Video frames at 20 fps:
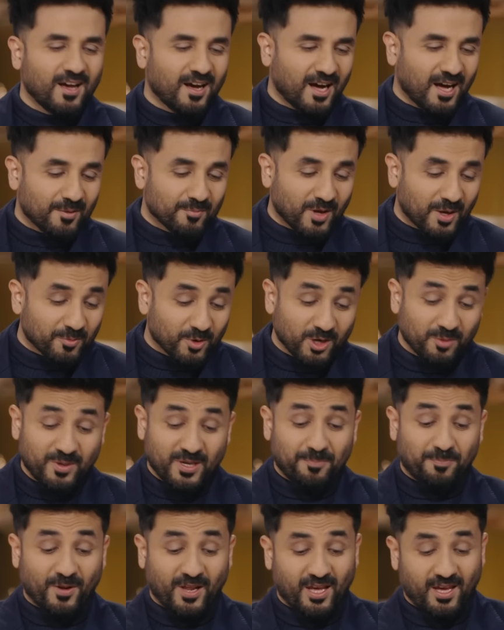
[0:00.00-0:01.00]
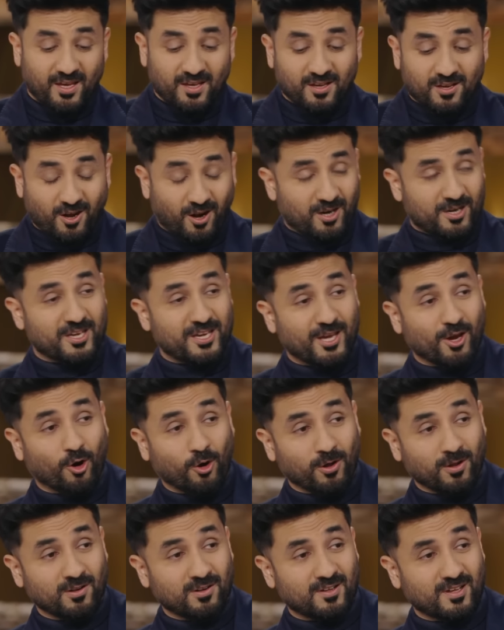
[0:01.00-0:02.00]
I'm, I'm going to be playing Carnegie
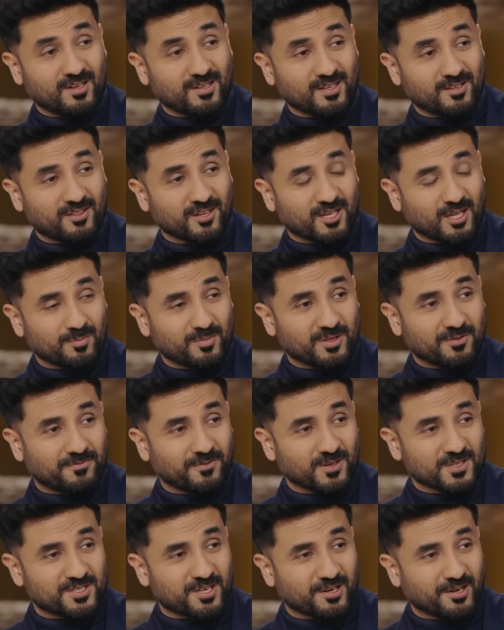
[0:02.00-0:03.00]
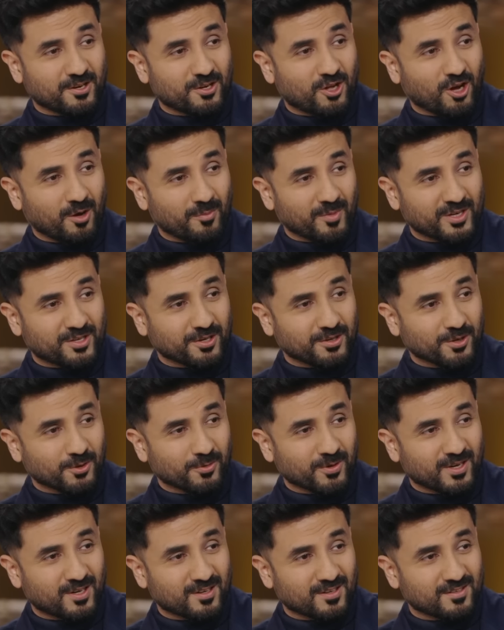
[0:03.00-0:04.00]
Hall. I, awesome. I, think I'll be the first Indian comic to do it.
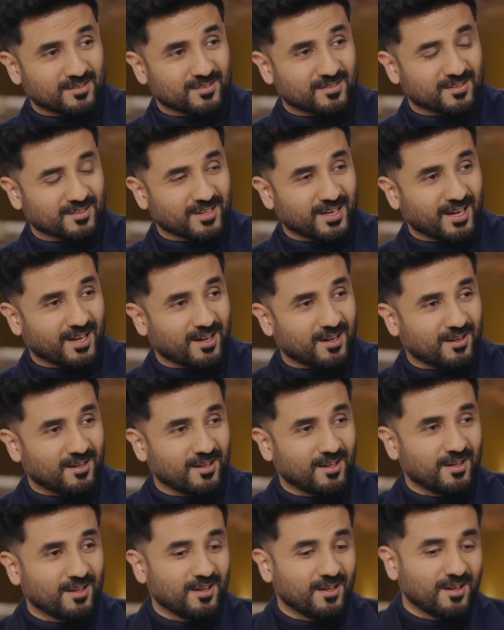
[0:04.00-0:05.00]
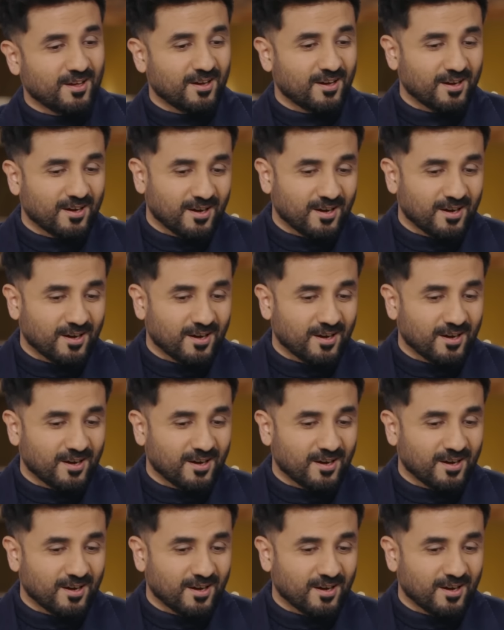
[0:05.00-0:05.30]
Oh, right on. Yeah. Congrats.